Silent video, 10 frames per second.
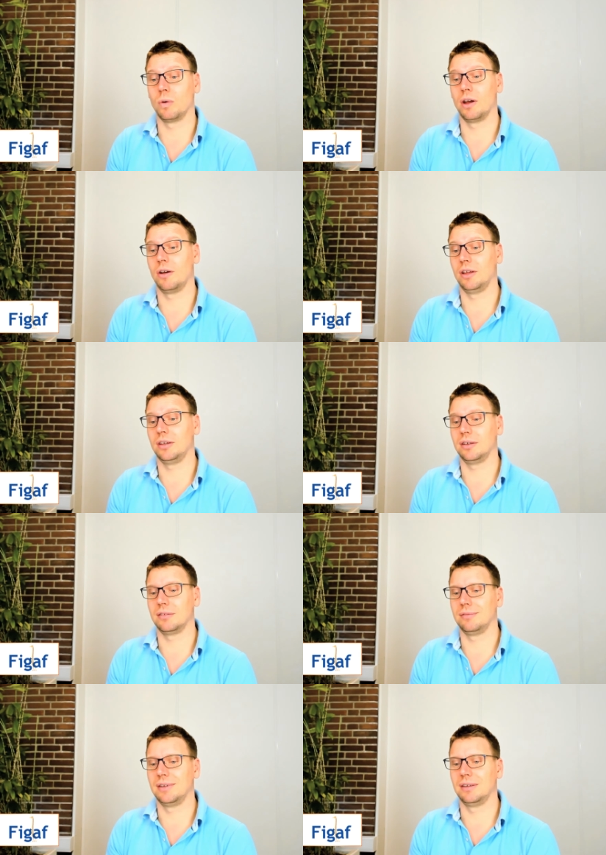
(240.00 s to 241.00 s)
where it
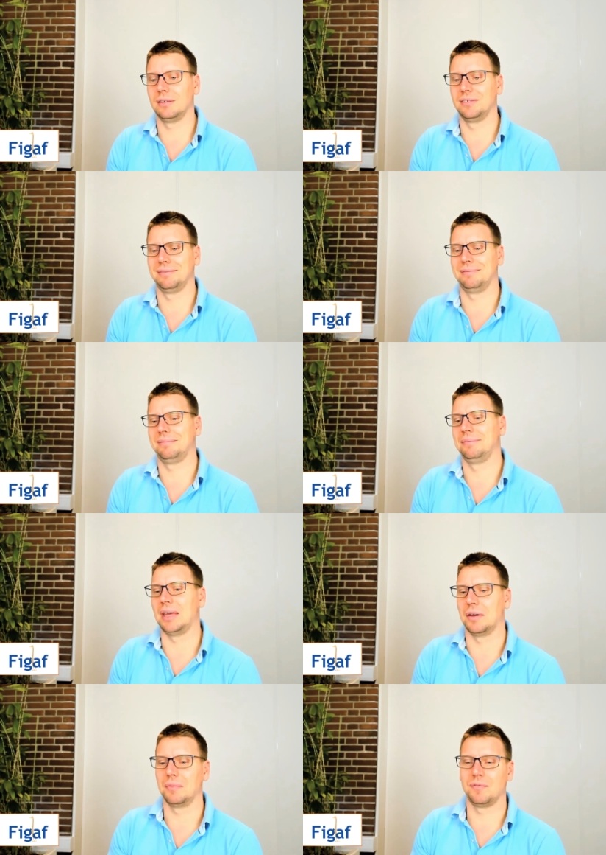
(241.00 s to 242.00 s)

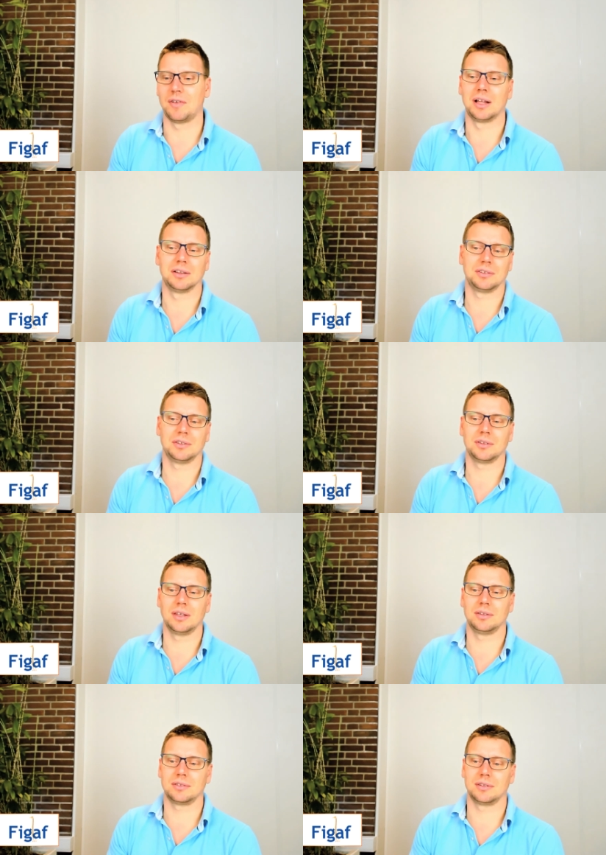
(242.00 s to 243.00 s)
yeah files is,
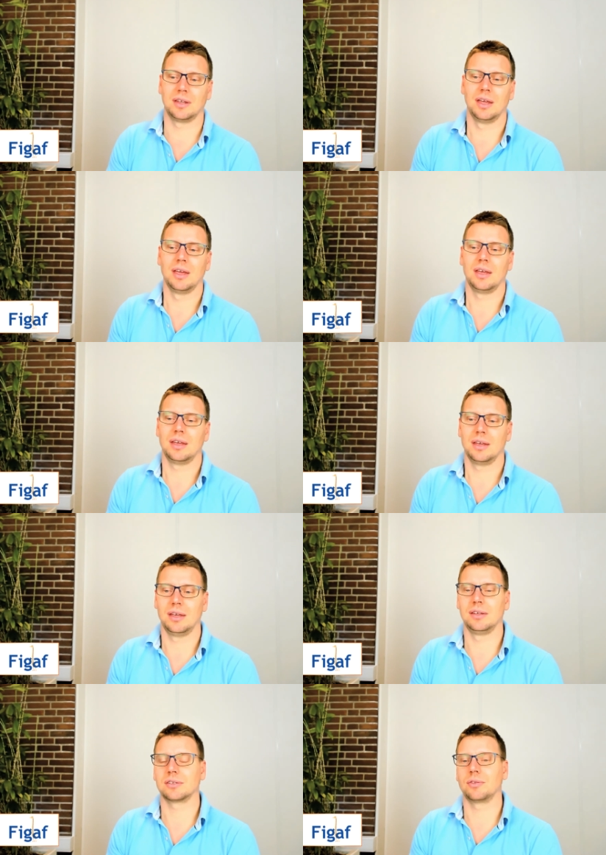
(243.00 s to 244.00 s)
is
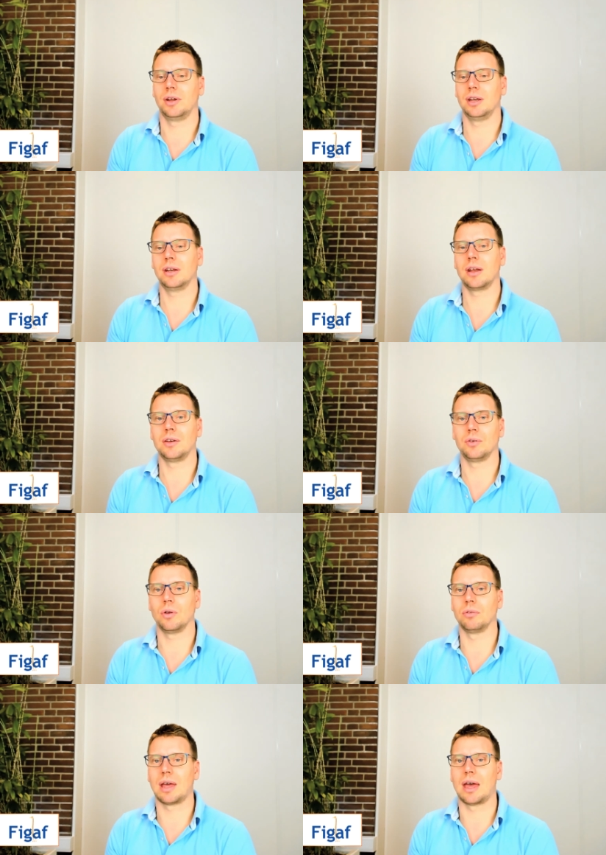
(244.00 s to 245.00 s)
is created and you
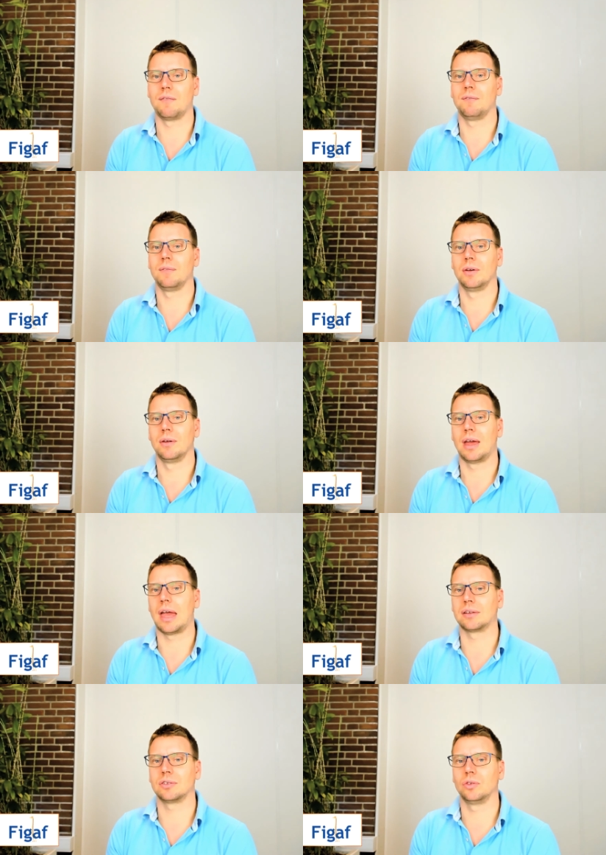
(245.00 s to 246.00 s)
don't have uh,
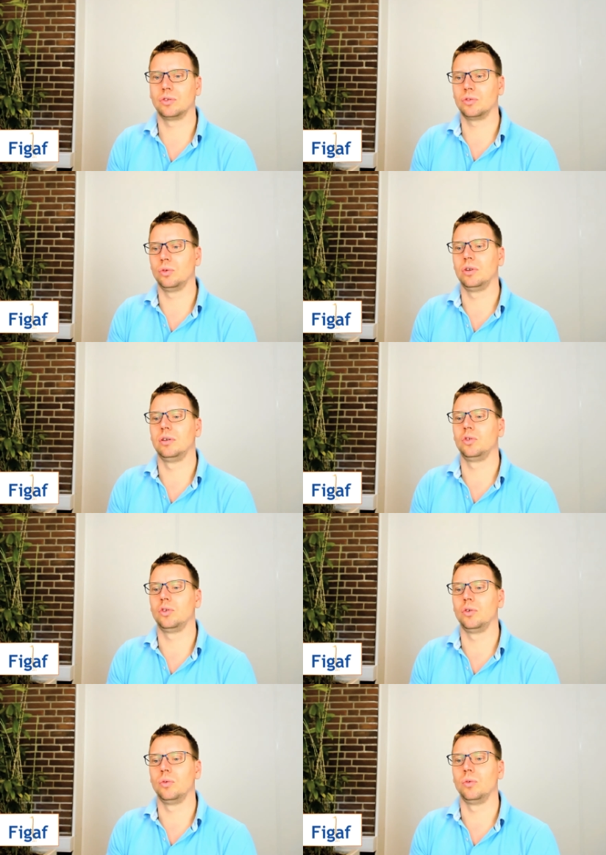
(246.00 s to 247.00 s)
access to
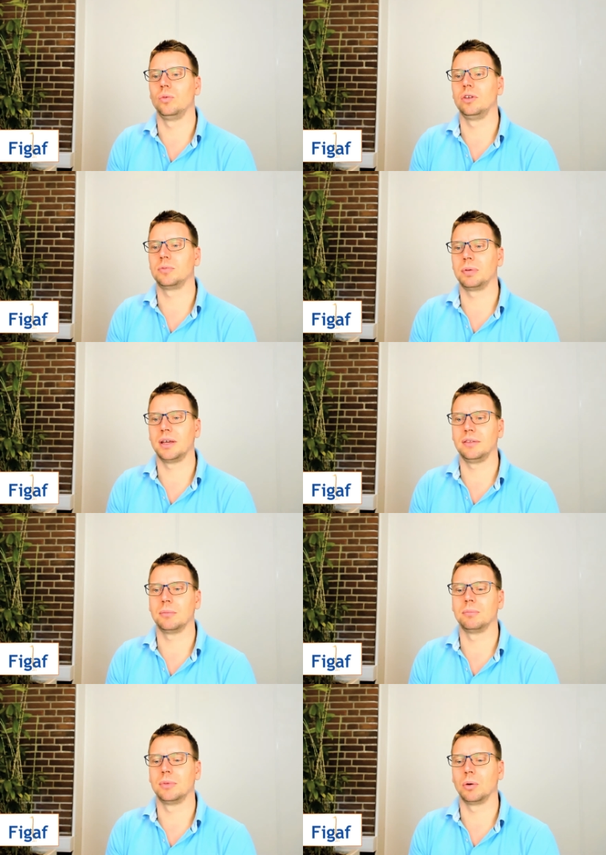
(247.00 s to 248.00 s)
to display
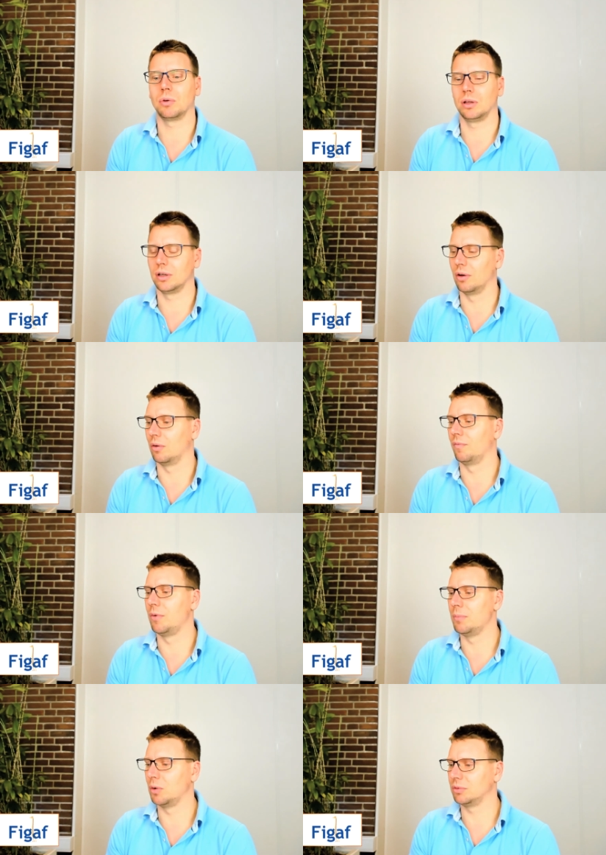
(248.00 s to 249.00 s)
them locally or
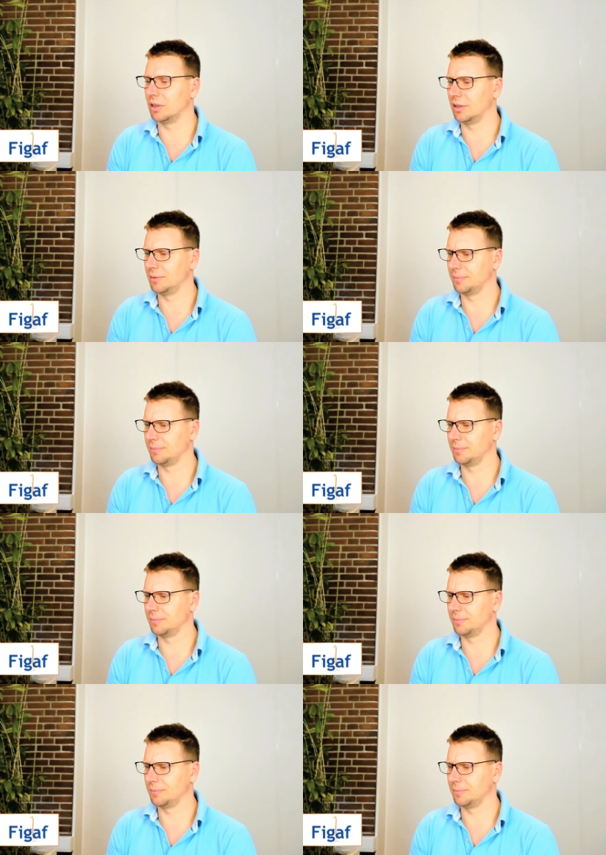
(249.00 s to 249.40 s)
remotely.